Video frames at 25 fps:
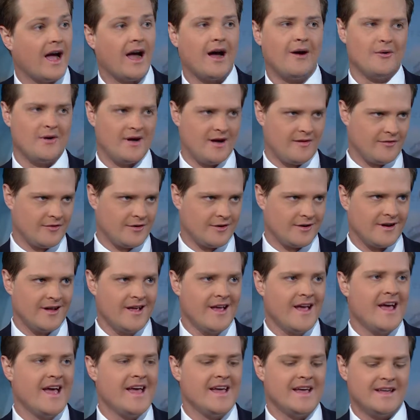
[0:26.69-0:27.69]
however,
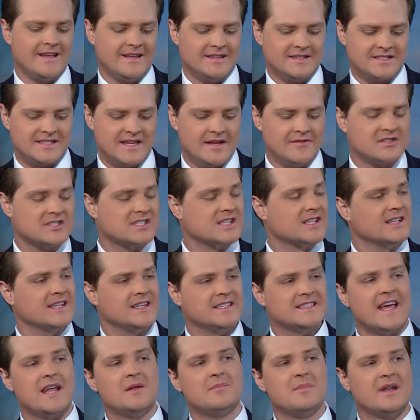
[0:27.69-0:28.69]
Steve
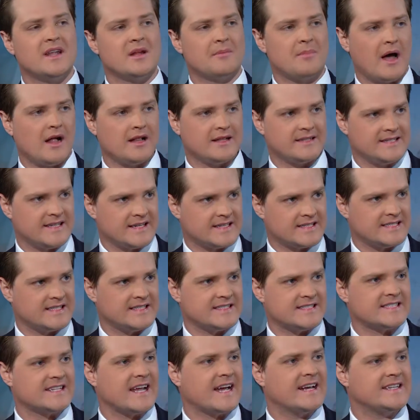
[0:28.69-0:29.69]
Scalise had been in politics
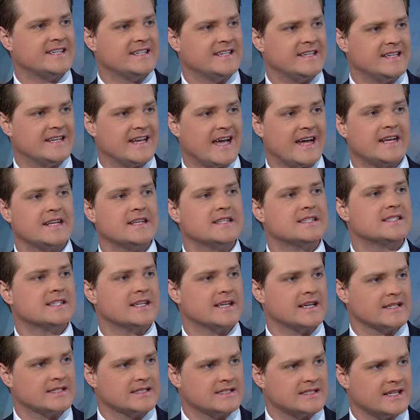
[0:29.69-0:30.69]
since
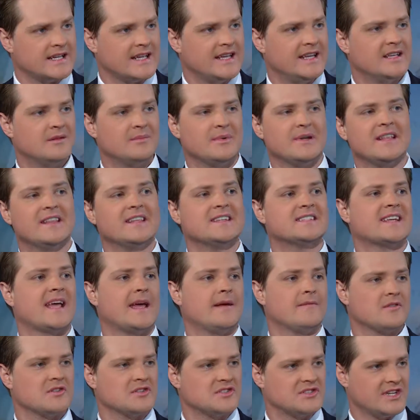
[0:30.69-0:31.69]
1996. He had been in this
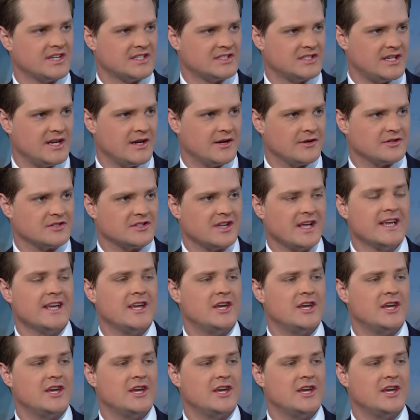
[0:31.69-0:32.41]
game for 6 years.